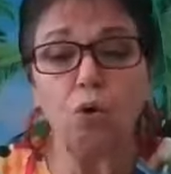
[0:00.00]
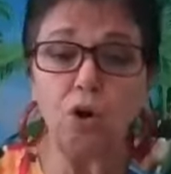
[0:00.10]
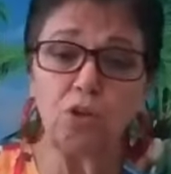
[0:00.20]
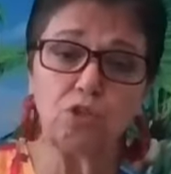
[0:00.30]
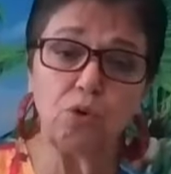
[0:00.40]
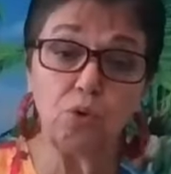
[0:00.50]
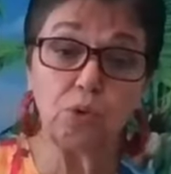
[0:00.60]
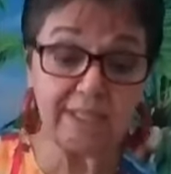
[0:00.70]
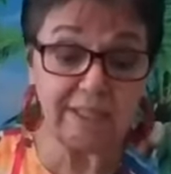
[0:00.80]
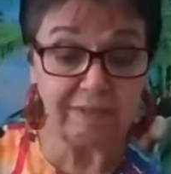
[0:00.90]
Although
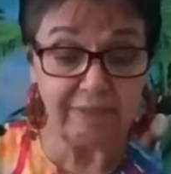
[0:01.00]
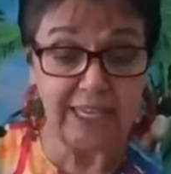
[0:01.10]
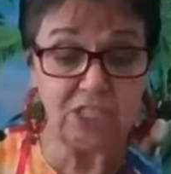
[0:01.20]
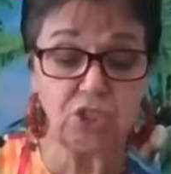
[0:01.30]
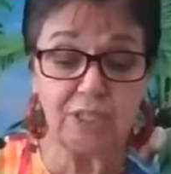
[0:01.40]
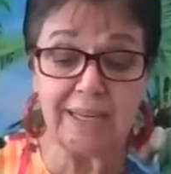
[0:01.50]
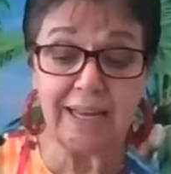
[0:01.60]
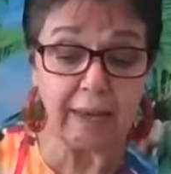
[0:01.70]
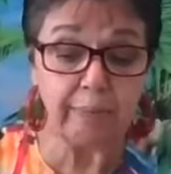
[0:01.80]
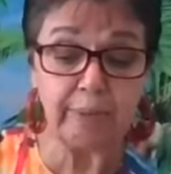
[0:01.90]
salvation
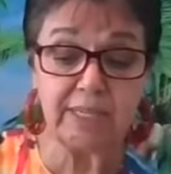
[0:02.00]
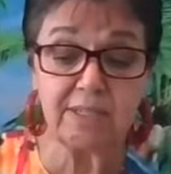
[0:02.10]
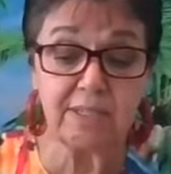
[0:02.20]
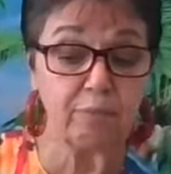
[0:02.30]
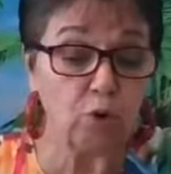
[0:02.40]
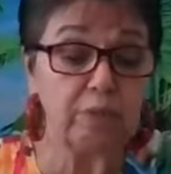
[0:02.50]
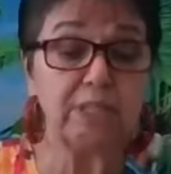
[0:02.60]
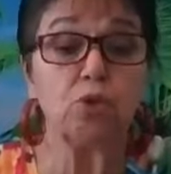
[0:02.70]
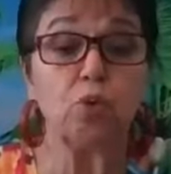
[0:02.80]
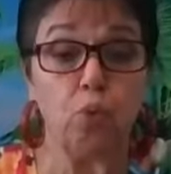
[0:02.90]
happens the
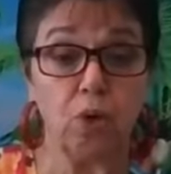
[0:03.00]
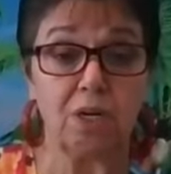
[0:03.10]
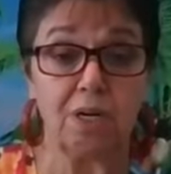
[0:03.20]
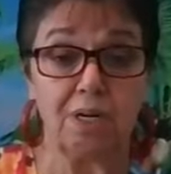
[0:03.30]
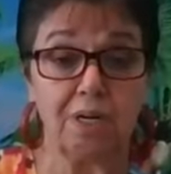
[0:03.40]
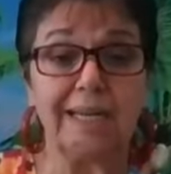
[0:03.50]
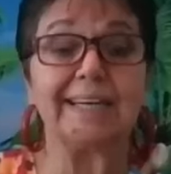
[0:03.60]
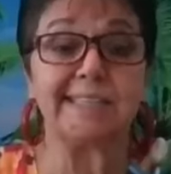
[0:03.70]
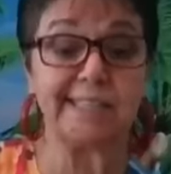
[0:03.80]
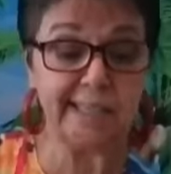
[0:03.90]
moment one
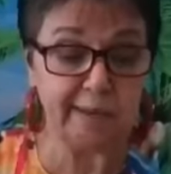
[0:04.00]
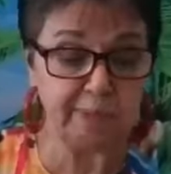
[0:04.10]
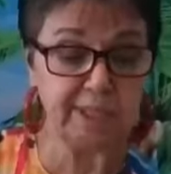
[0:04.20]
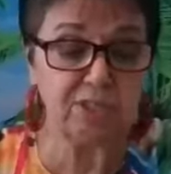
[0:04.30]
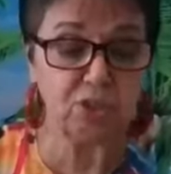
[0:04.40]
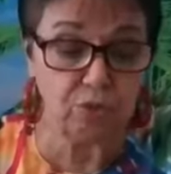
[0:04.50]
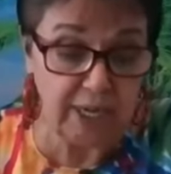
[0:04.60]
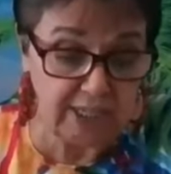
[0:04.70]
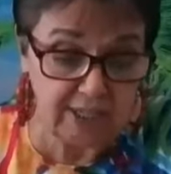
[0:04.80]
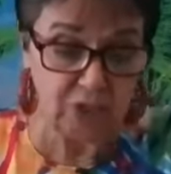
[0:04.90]
accepts
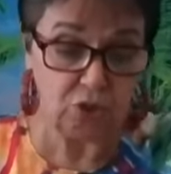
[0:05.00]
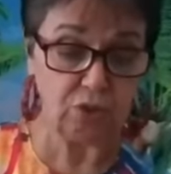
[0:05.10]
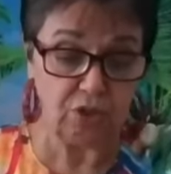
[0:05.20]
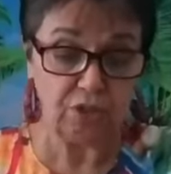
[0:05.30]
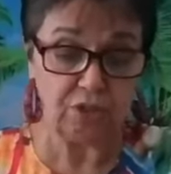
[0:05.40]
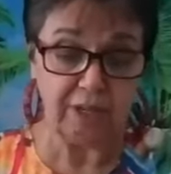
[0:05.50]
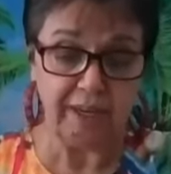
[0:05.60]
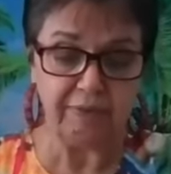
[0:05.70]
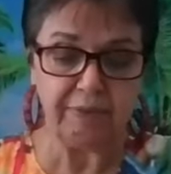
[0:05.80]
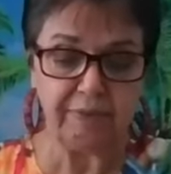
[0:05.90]
Christ into their
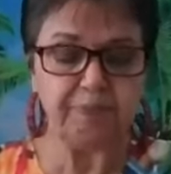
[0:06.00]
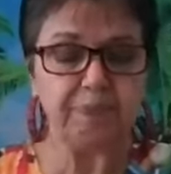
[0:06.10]
life,